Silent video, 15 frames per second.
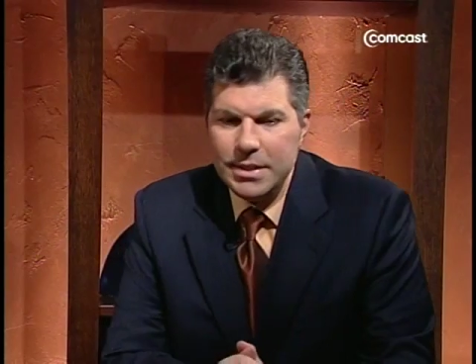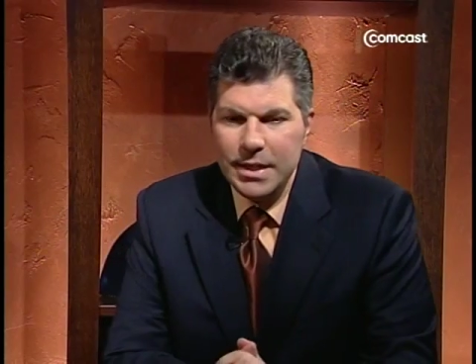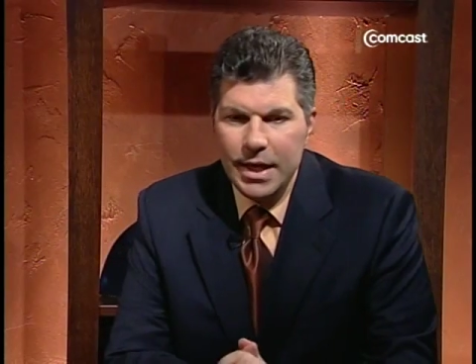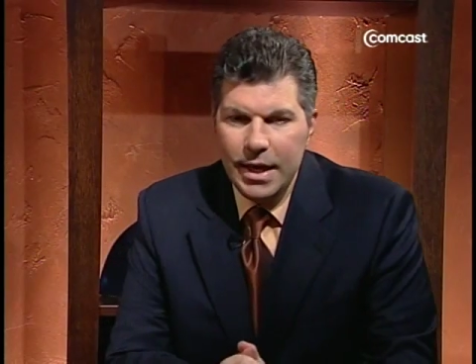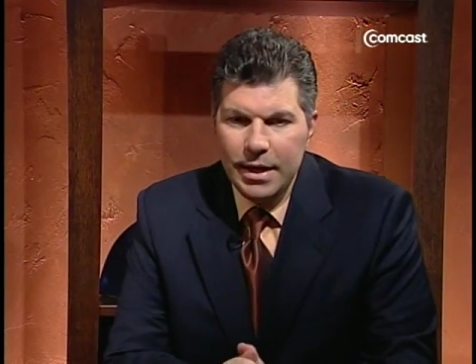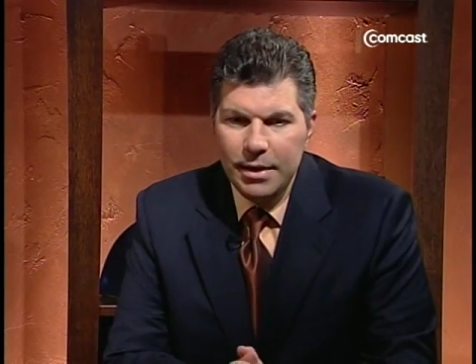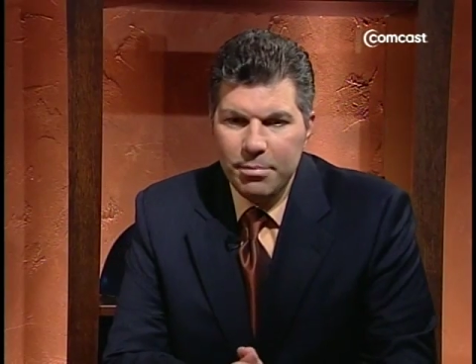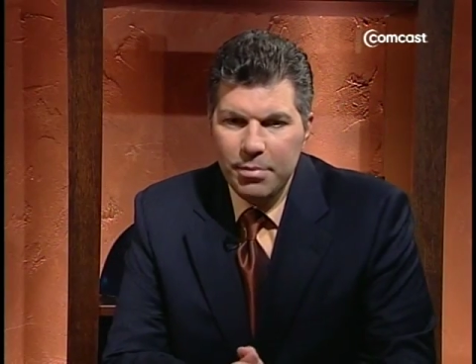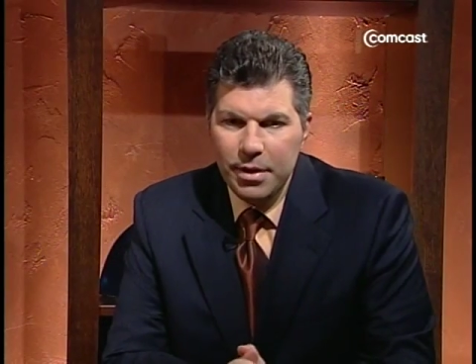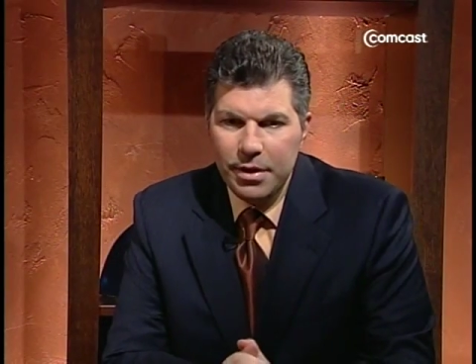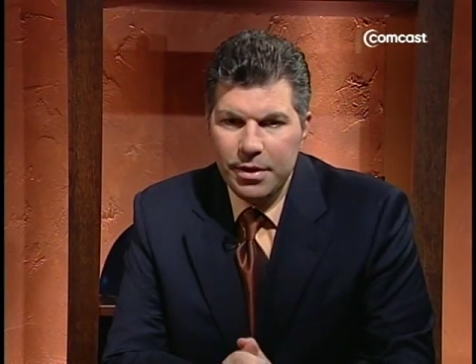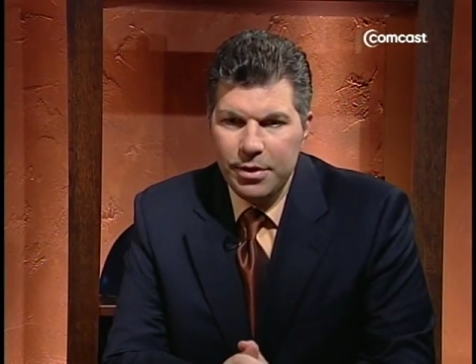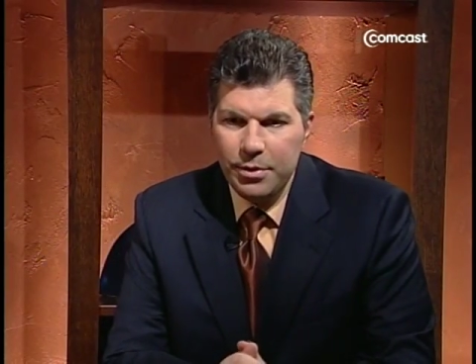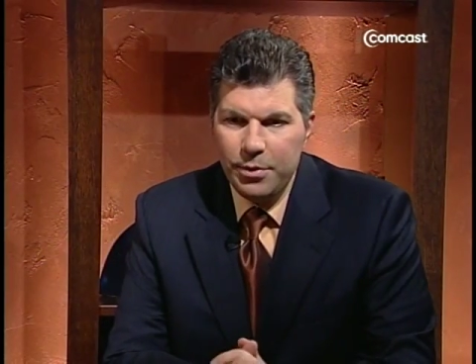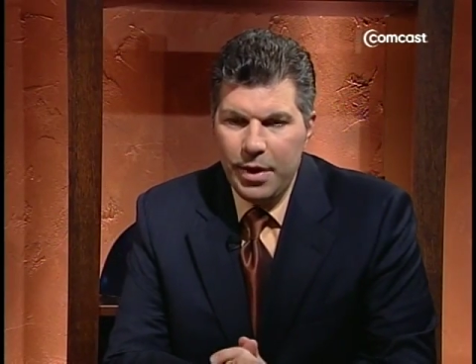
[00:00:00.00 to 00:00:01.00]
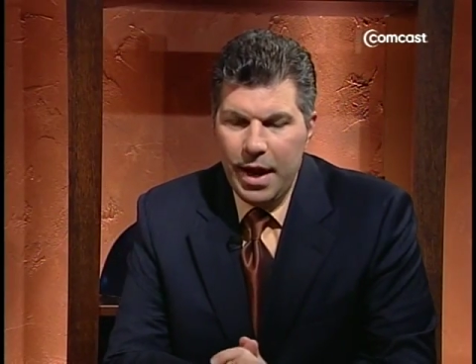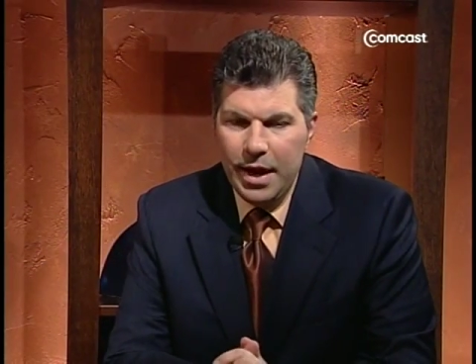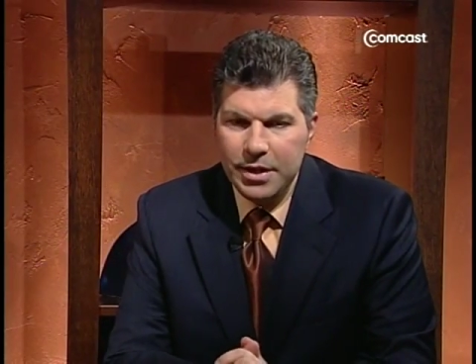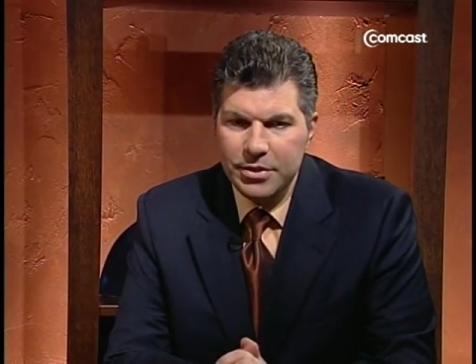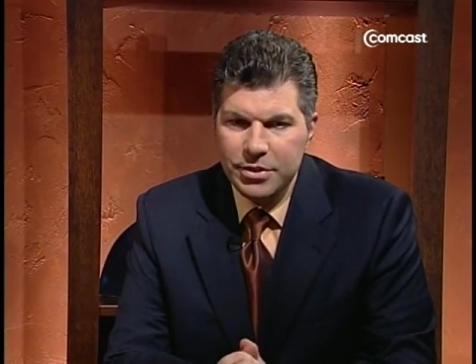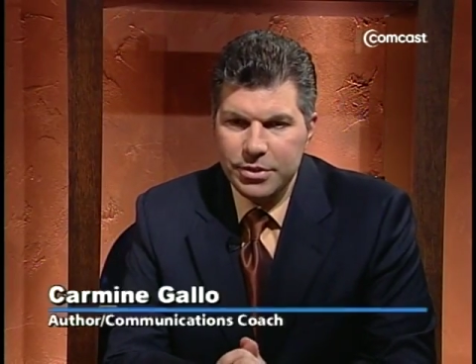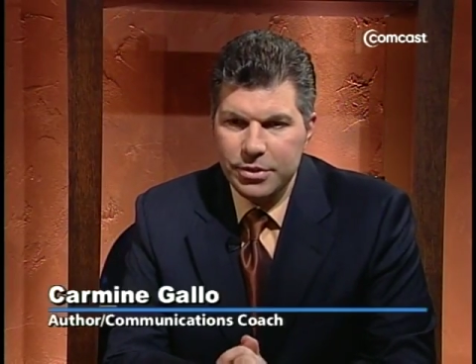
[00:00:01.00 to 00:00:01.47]
to anybody who
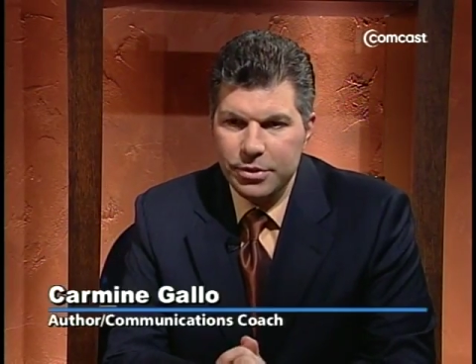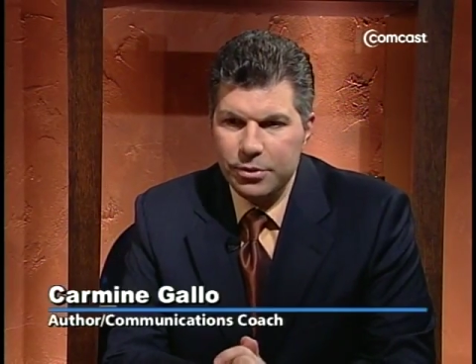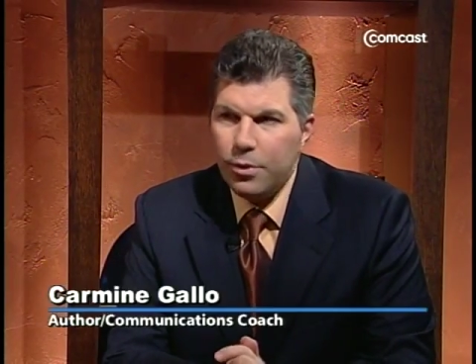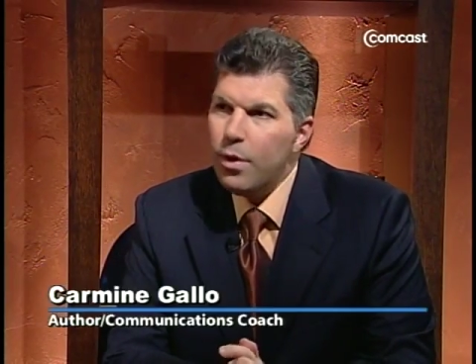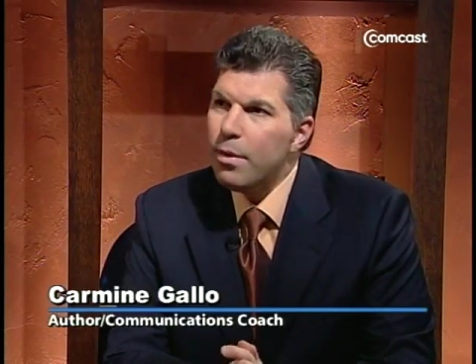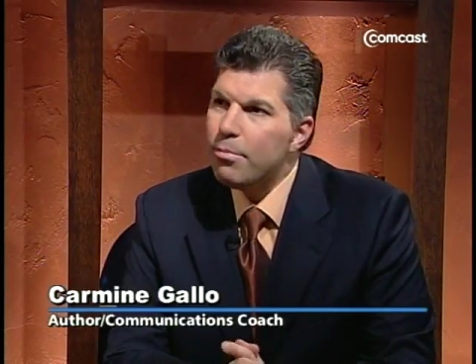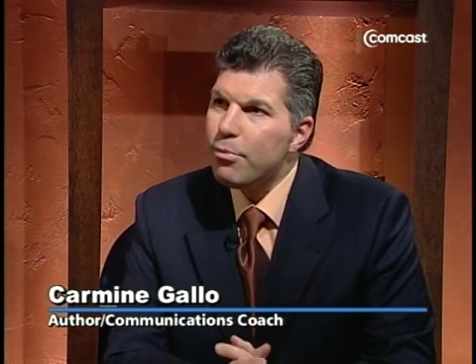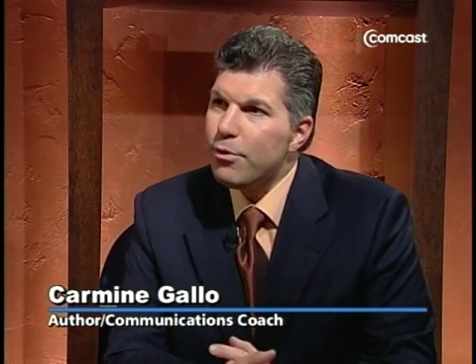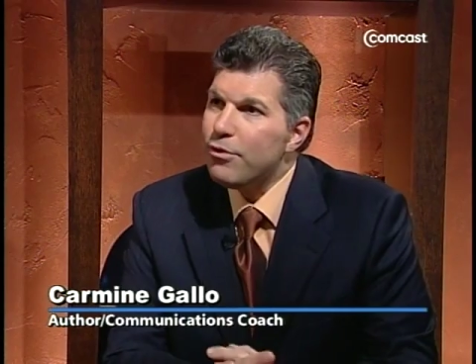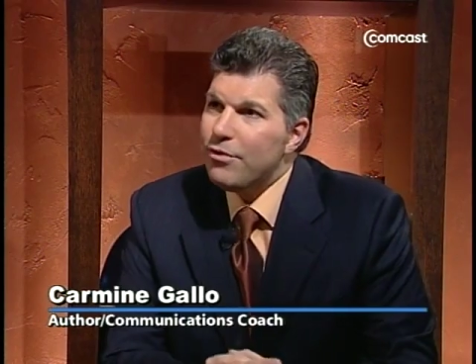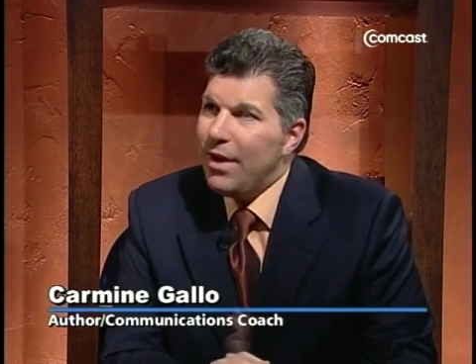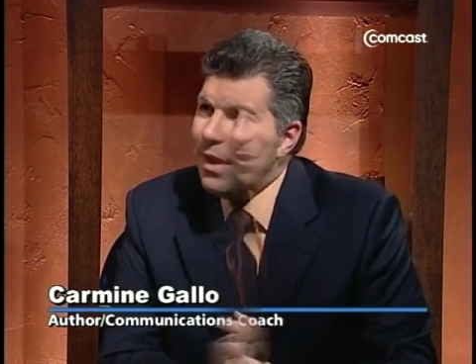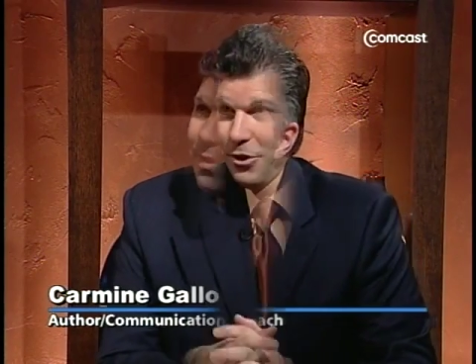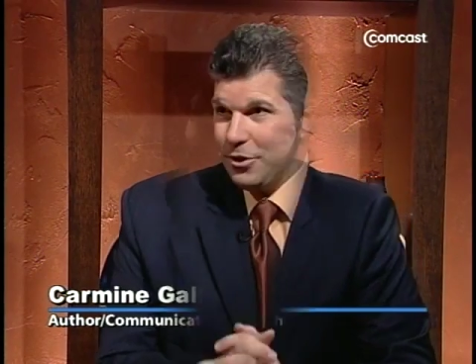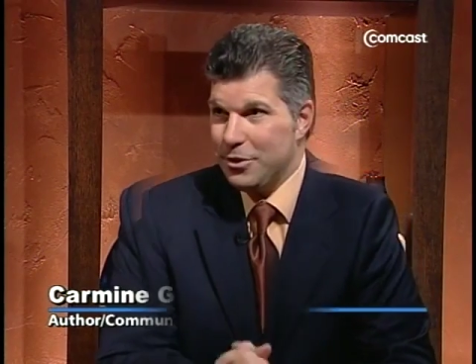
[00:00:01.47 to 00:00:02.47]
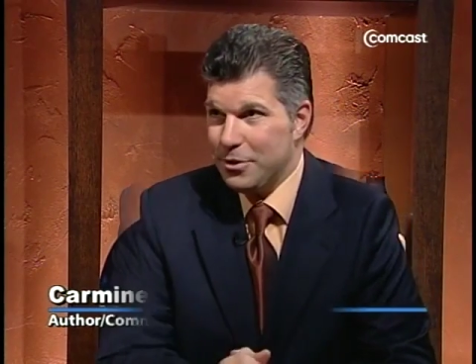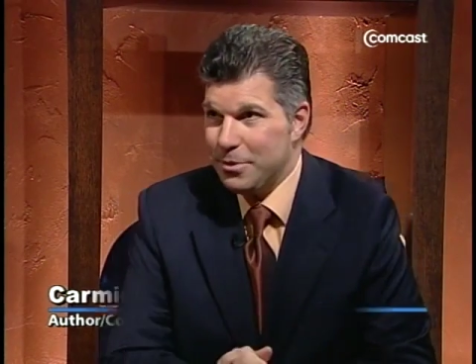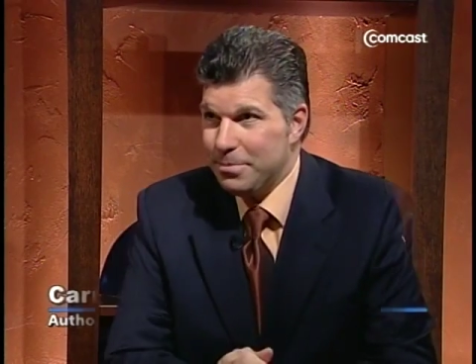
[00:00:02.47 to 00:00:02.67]
has to present.